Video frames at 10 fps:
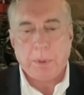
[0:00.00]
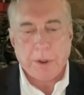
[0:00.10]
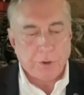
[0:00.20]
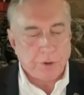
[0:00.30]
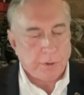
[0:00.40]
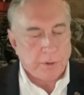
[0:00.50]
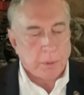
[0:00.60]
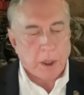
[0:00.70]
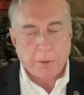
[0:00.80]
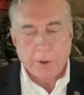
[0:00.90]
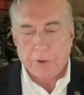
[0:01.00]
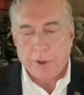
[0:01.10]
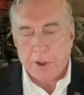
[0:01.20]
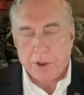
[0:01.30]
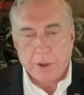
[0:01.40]
business of
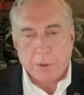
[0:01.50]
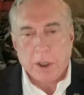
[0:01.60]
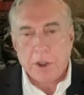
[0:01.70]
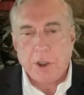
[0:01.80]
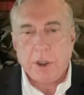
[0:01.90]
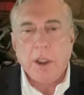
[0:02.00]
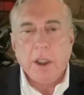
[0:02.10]
democratization in Russia